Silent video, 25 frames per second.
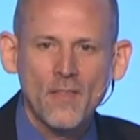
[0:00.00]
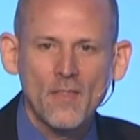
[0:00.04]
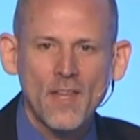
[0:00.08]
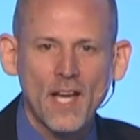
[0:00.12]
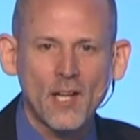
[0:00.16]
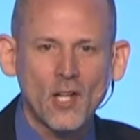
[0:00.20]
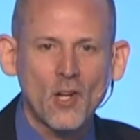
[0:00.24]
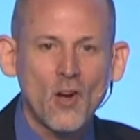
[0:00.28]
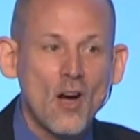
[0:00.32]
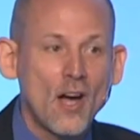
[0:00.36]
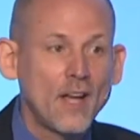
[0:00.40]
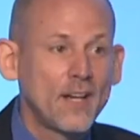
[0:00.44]

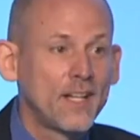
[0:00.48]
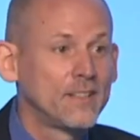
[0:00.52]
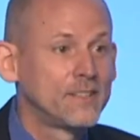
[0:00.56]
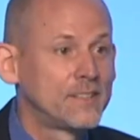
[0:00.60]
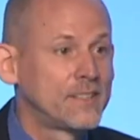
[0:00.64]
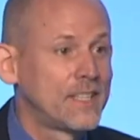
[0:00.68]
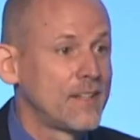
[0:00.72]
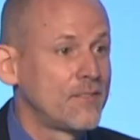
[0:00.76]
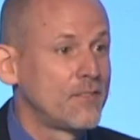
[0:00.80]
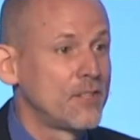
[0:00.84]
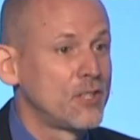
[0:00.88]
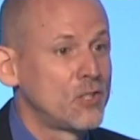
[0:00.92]
that God has
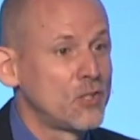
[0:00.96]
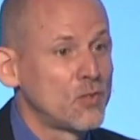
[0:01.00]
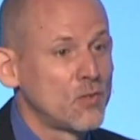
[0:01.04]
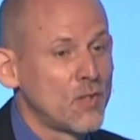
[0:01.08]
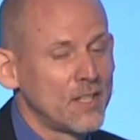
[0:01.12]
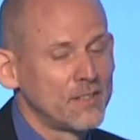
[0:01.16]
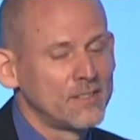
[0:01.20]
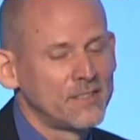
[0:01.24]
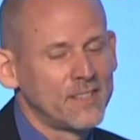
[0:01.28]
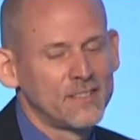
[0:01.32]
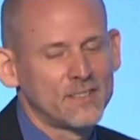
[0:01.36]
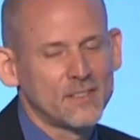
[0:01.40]
given to
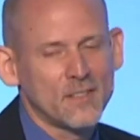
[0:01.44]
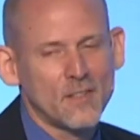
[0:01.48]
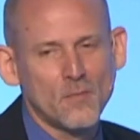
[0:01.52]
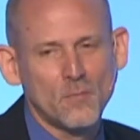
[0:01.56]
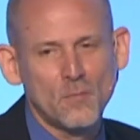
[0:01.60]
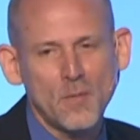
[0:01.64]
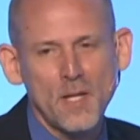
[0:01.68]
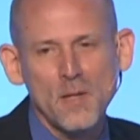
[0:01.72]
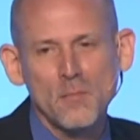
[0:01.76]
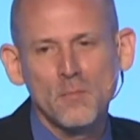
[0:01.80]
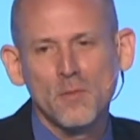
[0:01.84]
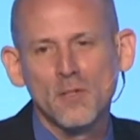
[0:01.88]
us as a
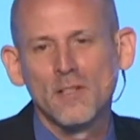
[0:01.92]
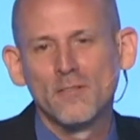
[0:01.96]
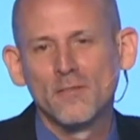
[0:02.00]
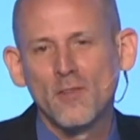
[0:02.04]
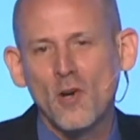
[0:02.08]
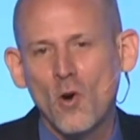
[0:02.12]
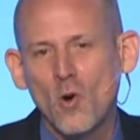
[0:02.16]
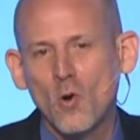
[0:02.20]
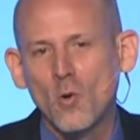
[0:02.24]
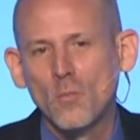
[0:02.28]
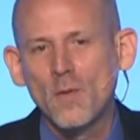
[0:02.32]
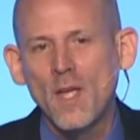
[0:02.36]
people of
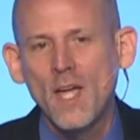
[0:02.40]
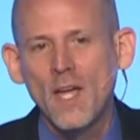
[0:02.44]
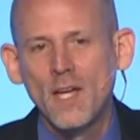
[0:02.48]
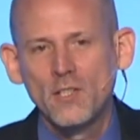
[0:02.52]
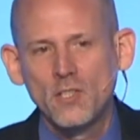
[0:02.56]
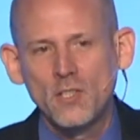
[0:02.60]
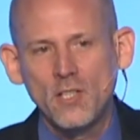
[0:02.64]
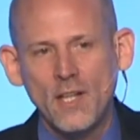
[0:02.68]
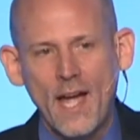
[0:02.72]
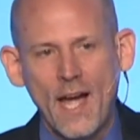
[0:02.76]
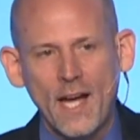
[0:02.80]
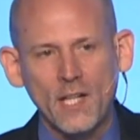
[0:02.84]
hope
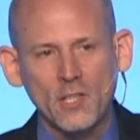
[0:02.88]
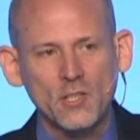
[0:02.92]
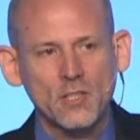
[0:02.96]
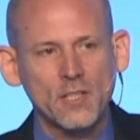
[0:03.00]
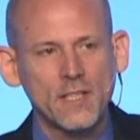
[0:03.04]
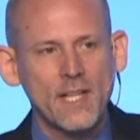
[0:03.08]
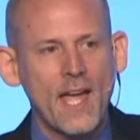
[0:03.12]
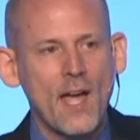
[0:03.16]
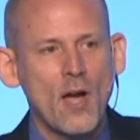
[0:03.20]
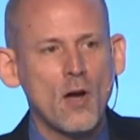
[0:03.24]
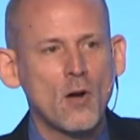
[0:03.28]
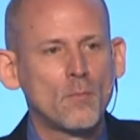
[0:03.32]
to
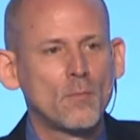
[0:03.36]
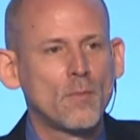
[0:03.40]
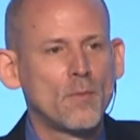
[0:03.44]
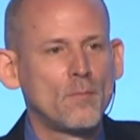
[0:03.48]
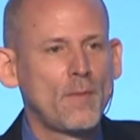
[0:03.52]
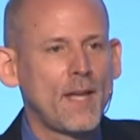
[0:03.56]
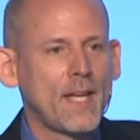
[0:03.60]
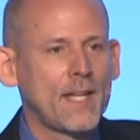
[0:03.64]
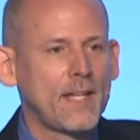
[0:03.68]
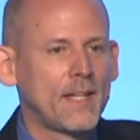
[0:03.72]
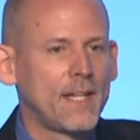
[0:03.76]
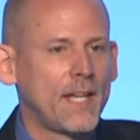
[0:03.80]
actually help
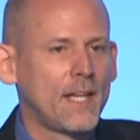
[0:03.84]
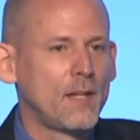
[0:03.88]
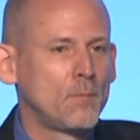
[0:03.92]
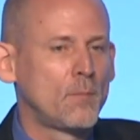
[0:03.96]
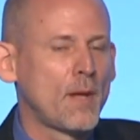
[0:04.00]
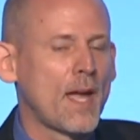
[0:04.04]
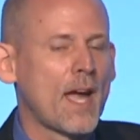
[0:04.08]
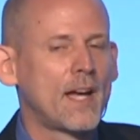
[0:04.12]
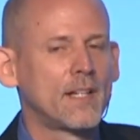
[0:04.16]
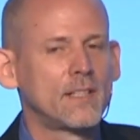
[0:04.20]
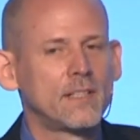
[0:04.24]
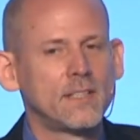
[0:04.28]
make an
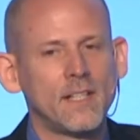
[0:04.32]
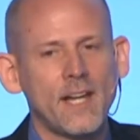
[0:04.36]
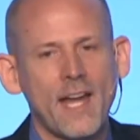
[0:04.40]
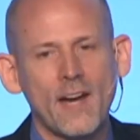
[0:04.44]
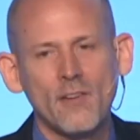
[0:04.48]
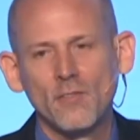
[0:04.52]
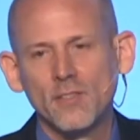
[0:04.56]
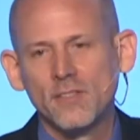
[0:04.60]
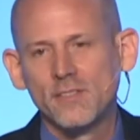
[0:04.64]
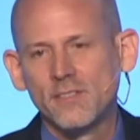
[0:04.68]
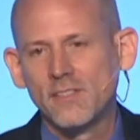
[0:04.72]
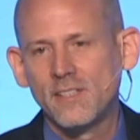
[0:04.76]
impact in
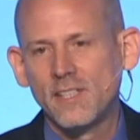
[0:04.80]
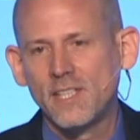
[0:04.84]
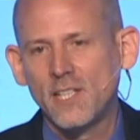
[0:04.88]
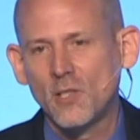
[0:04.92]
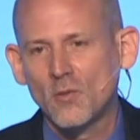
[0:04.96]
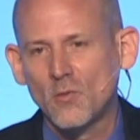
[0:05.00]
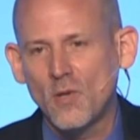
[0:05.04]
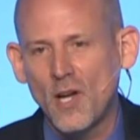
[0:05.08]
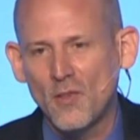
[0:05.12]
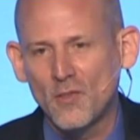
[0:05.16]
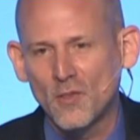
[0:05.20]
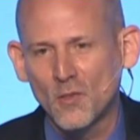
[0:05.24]
every city
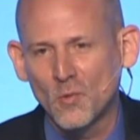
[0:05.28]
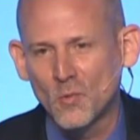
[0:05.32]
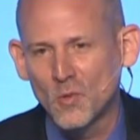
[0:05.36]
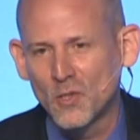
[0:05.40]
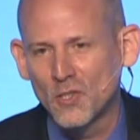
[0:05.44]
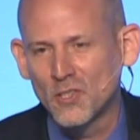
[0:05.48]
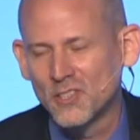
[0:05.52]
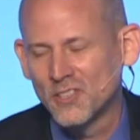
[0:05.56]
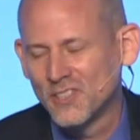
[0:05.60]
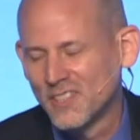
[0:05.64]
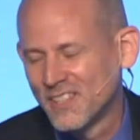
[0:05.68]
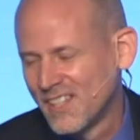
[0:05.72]
around the
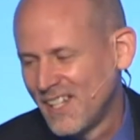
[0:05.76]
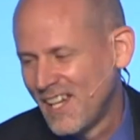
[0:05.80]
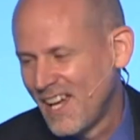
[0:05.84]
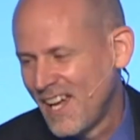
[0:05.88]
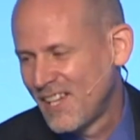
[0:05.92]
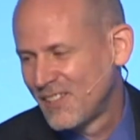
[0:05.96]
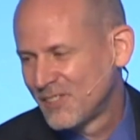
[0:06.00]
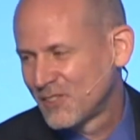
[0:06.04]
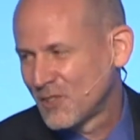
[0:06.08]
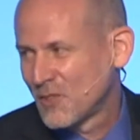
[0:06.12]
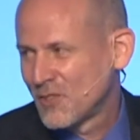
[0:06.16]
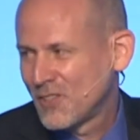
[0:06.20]
world.
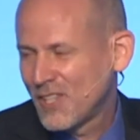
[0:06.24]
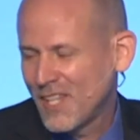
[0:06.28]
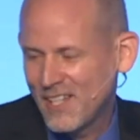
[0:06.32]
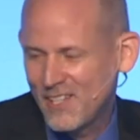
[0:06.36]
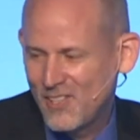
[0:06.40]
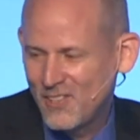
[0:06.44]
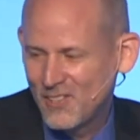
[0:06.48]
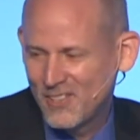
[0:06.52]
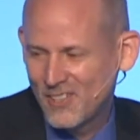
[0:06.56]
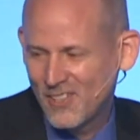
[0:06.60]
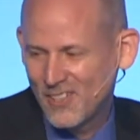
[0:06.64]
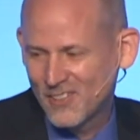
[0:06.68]
So
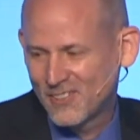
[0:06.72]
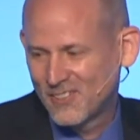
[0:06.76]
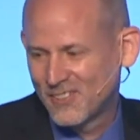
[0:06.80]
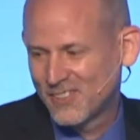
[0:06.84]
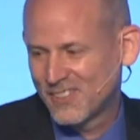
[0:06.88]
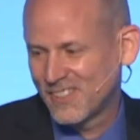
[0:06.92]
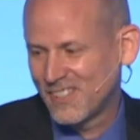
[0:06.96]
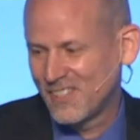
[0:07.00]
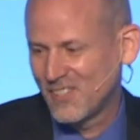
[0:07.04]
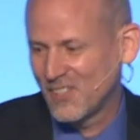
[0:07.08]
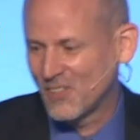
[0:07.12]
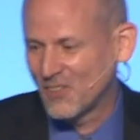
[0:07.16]
thank you, Dr.
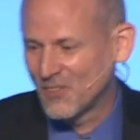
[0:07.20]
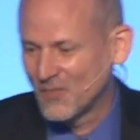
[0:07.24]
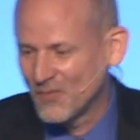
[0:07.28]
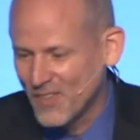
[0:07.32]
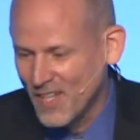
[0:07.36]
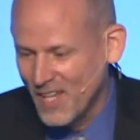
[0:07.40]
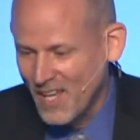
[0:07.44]
Zeno.